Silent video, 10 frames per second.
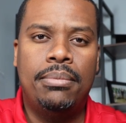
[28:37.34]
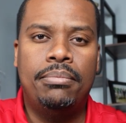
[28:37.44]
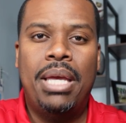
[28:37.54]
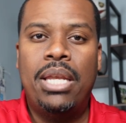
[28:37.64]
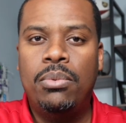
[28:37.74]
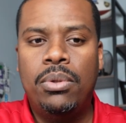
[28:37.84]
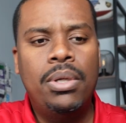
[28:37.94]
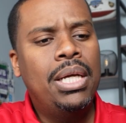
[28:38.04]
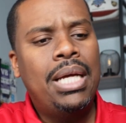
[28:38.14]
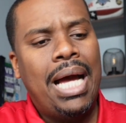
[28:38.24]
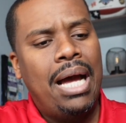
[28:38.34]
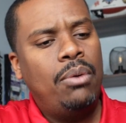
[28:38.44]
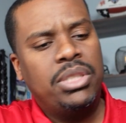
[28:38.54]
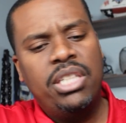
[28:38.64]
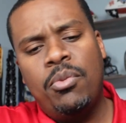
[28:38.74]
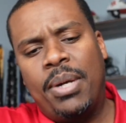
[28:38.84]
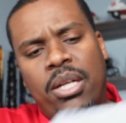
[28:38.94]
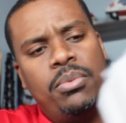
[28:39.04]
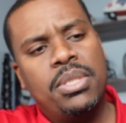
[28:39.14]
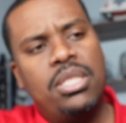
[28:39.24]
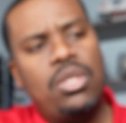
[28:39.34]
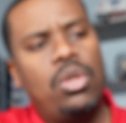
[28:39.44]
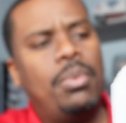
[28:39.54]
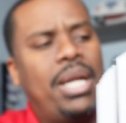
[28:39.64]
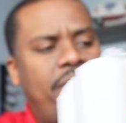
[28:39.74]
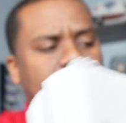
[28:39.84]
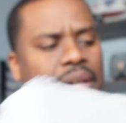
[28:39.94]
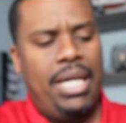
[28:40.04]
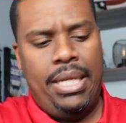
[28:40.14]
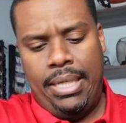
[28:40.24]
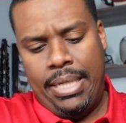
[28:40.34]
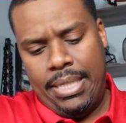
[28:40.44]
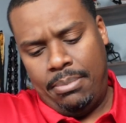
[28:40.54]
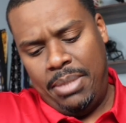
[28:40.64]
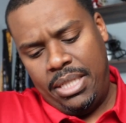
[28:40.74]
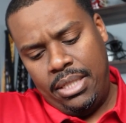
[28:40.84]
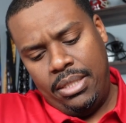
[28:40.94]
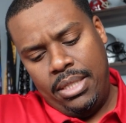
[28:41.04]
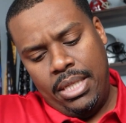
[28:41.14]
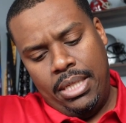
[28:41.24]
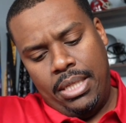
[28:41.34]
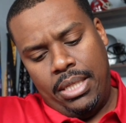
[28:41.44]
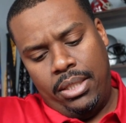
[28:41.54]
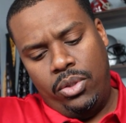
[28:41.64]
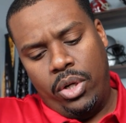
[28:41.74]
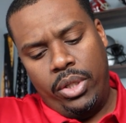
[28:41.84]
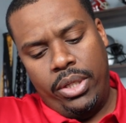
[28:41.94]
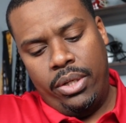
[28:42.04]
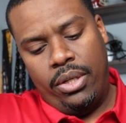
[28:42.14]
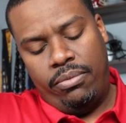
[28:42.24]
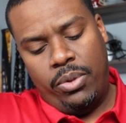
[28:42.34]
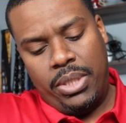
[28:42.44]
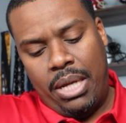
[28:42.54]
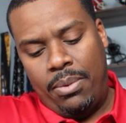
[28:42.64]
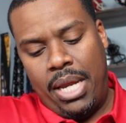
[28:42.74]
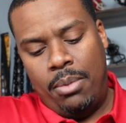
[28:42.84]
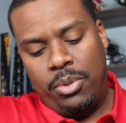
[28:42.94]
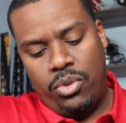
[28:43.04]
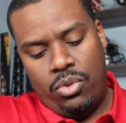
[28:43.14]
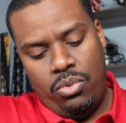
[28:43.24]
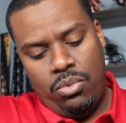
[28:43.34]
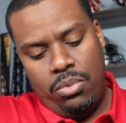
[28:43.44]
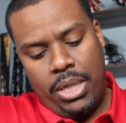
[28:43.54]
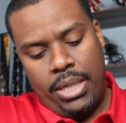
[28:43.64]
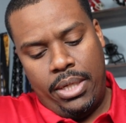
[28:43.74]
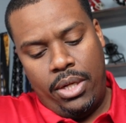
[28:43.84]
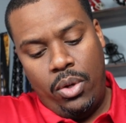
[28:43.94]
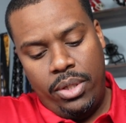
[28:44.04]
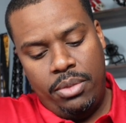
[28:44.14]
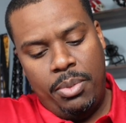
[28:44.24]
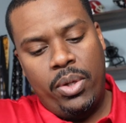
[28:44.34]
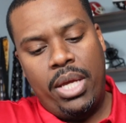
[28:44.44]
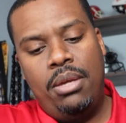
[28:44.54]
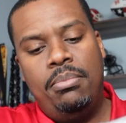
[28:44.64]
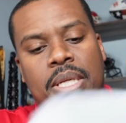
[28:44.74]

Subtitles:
manual, I was looking for my other ones. This is the only one I could find. As I mentioned a little earlier, unfortunately, I wasn't able to go to this bowl game